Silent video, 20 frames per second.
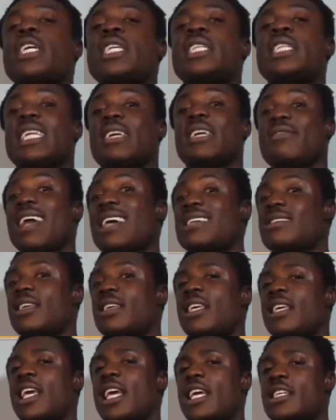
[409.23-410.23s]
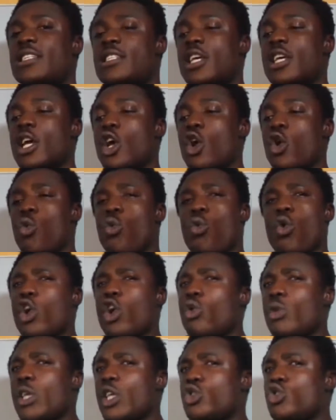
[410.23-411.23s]
And if that's the case, what are
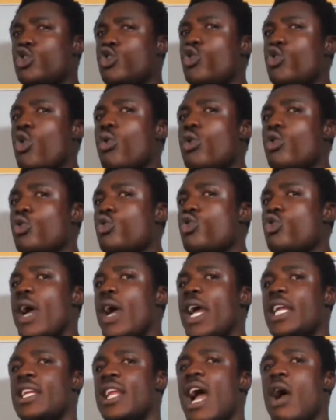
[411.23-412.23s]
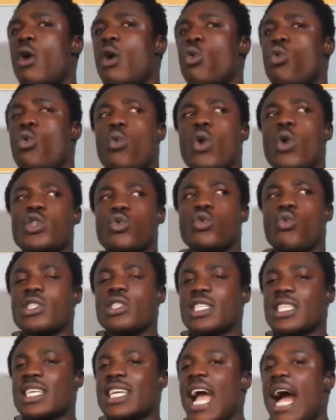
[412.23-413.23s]
we going through right now? What's
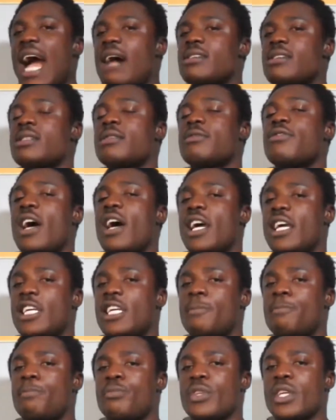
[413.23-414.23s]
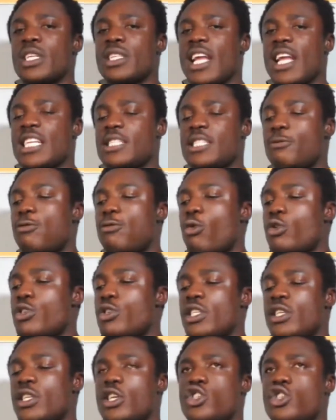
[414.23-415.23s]
calcifying that's forcing
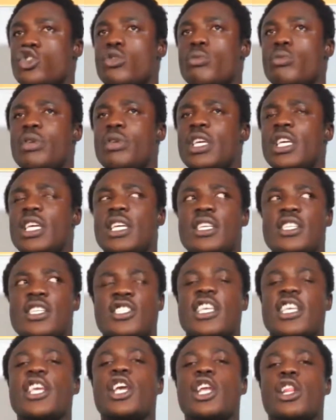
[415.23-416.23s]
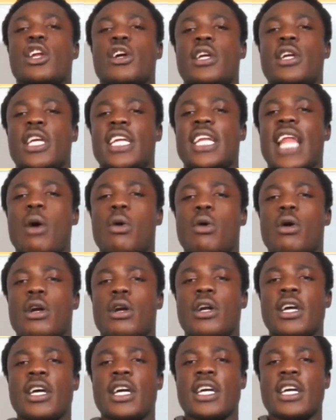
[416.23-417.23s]
us to be singular in our
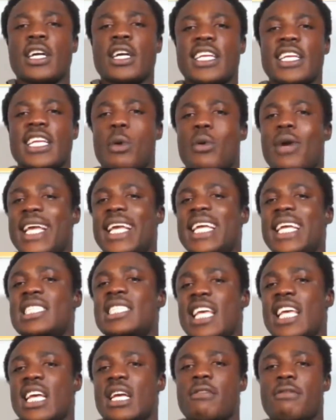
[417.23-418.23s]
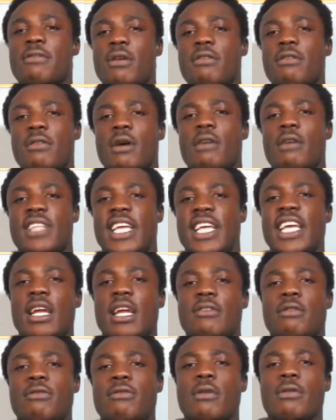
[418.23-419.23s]
intake of data,
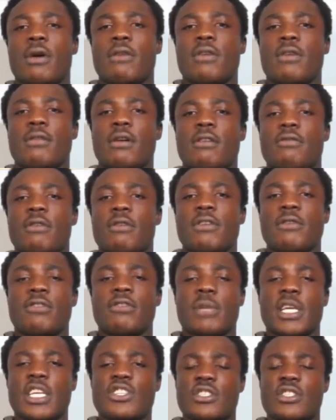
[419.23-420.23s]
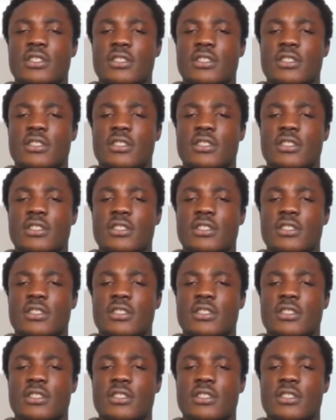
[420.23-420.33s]
of information?